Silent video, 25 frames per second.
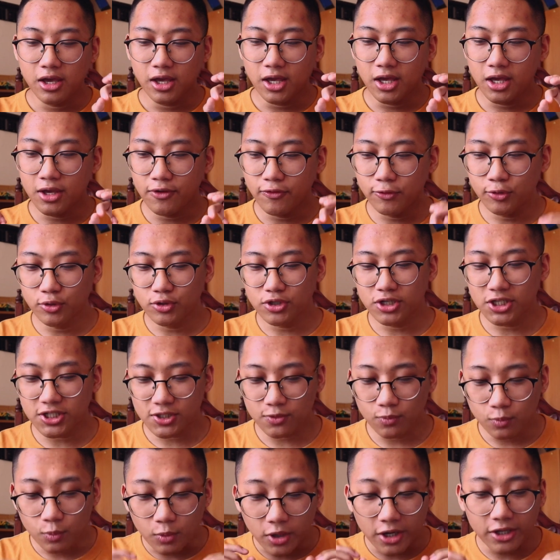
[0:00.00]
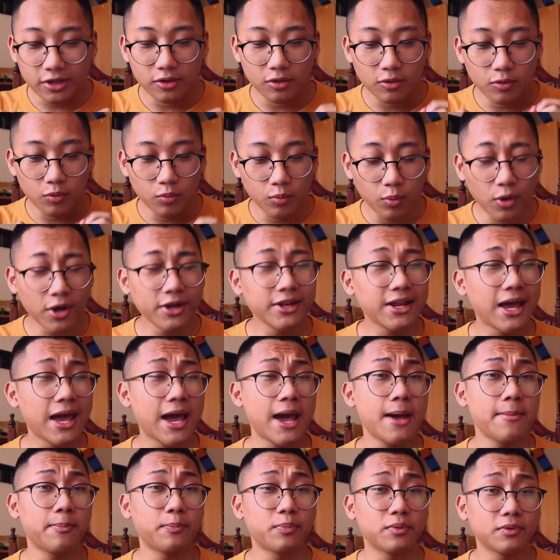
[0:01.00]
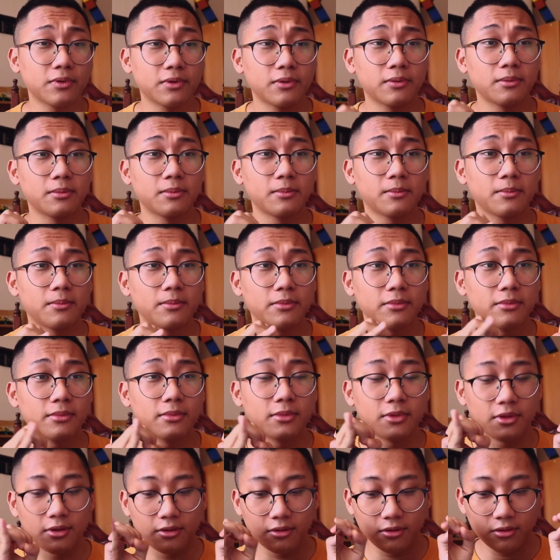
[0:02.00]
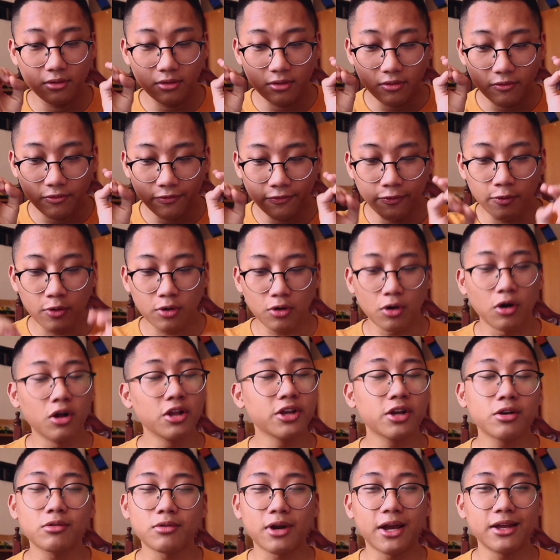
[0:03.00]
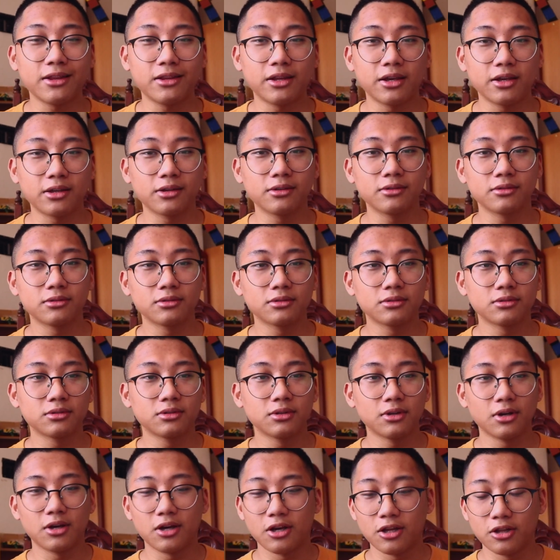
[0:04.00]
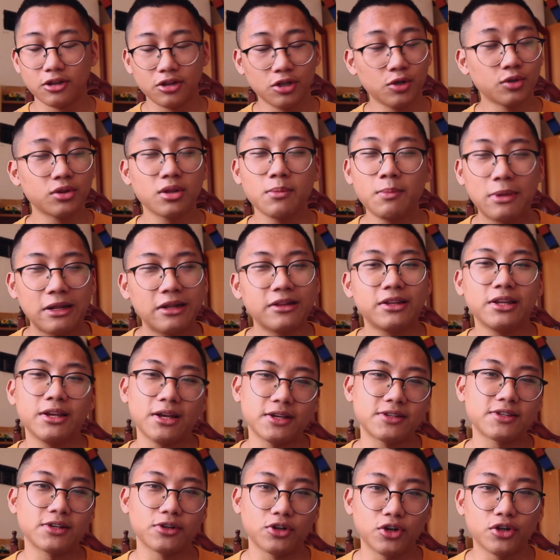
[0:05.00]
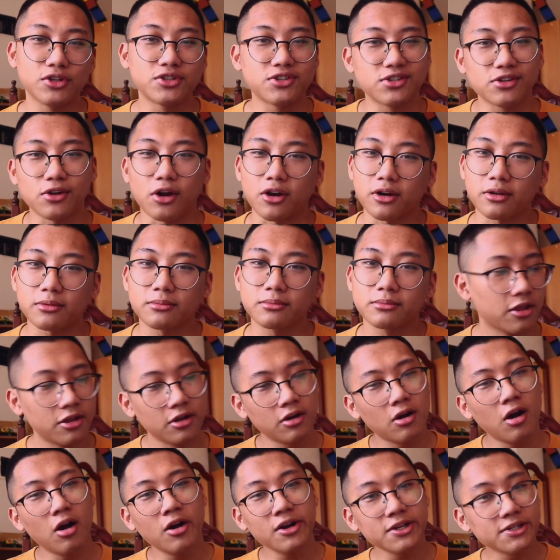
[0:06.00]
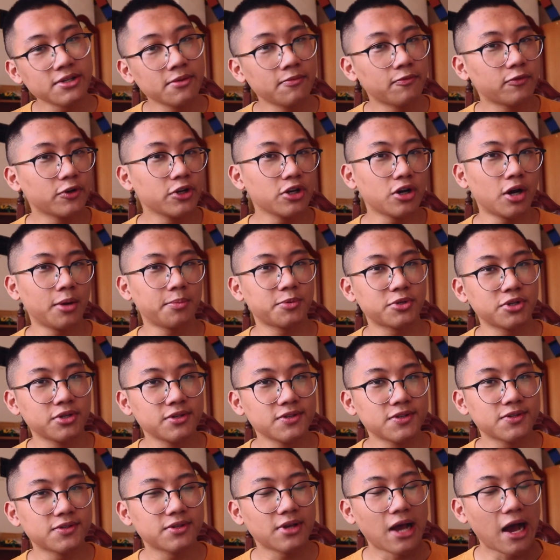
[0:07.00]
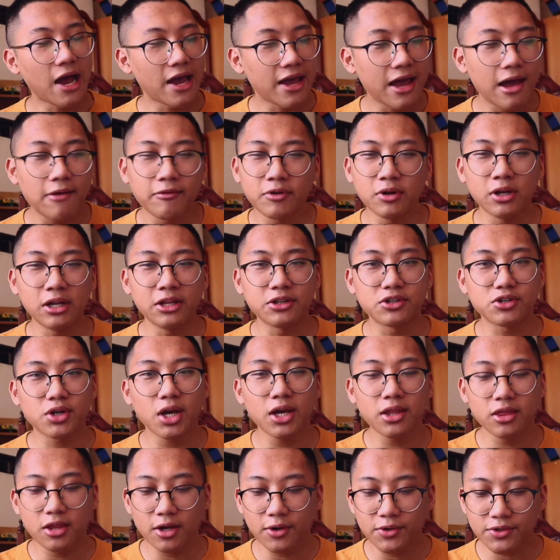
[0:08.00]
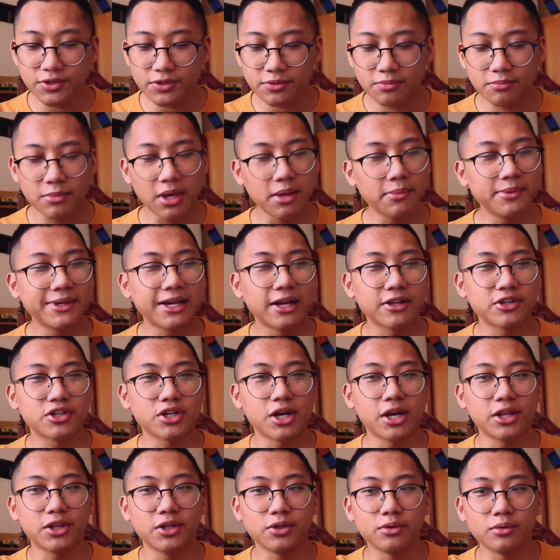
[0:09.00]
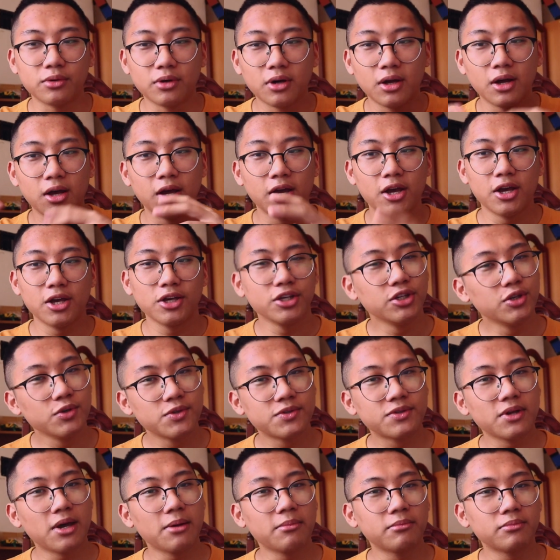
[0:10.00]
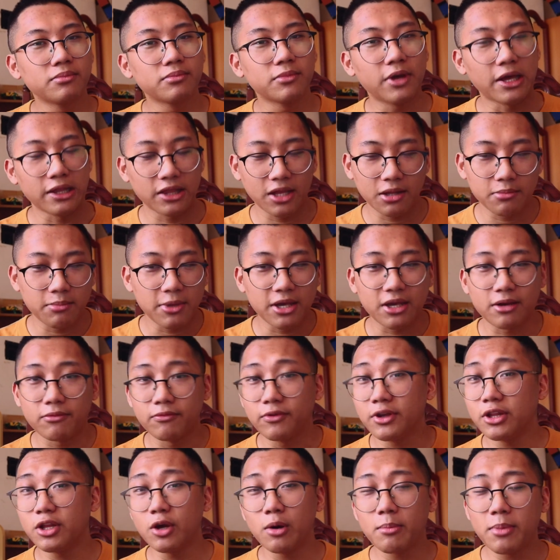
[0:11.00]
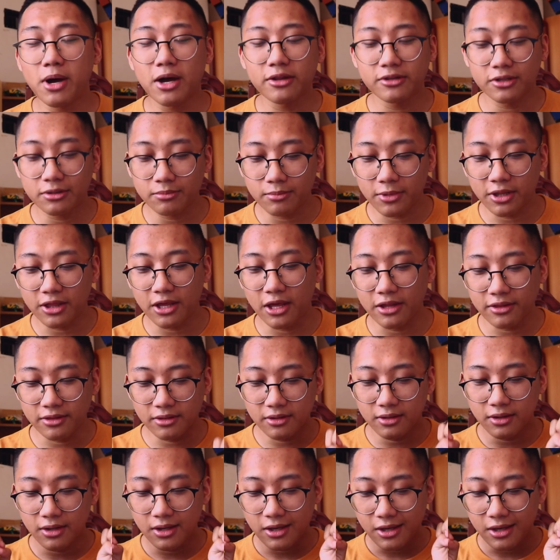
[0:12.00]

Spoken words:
If you just want one app for all your writing, Notability is a good start. There are some free options. I haven't really tried those. Maybe I'll try to use them and then make a video about it. But then